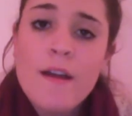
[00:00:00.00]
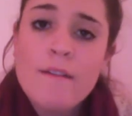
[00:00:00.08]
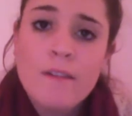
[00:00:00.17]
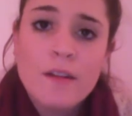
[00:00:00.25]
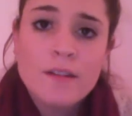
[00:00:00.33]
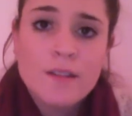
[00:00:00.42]

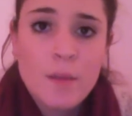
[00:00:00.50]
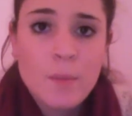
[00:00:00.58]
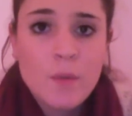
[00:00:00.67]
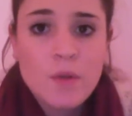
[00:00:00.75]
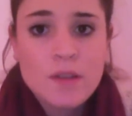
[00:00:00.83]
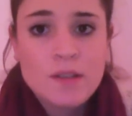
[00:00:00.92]
For
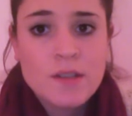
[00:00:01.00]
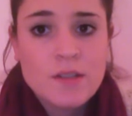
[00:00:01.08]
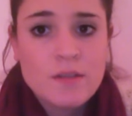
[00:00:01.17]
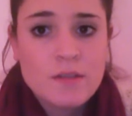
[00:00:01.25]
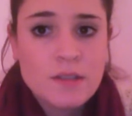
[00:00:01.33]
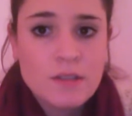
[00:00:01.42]
example, the
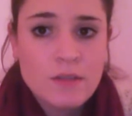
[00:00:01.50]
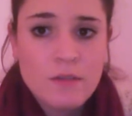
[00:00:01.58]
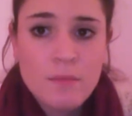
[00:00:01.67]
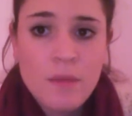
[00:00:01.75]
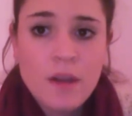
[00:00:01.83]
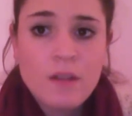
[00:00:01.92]
teacher and the
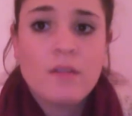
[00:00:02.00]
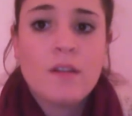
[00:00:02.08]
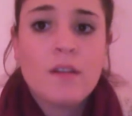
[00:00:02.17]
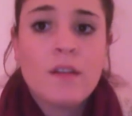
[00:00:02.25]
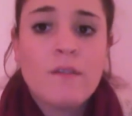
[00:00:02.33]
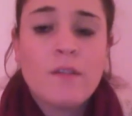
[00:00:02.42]
student might
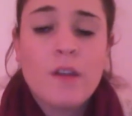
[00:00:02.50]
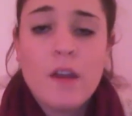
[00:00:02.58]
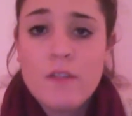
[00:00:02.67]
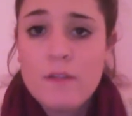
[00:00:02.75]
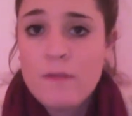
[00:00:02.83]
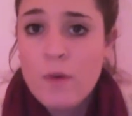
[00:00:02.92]
agree that for
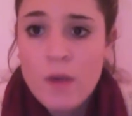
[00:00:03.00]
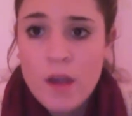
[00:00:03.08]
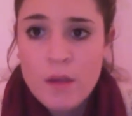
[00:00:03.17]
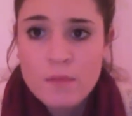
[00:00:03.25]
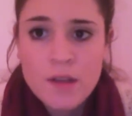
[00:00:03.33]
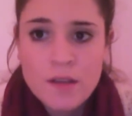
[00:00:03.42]
every
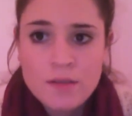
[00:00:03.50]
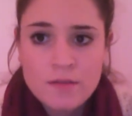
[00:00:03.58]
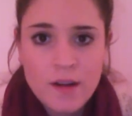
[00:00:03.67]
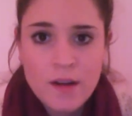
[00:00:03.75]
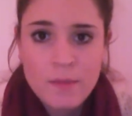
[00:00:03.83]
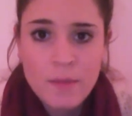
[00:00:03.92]
vocab test
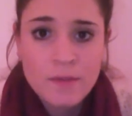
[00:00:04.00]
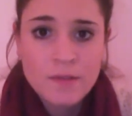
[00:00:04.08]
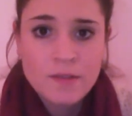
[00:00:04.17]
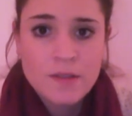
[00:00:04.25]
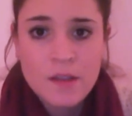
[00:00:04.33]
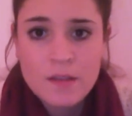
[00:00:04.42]
grade above a
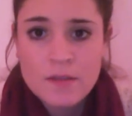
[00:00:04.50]
C,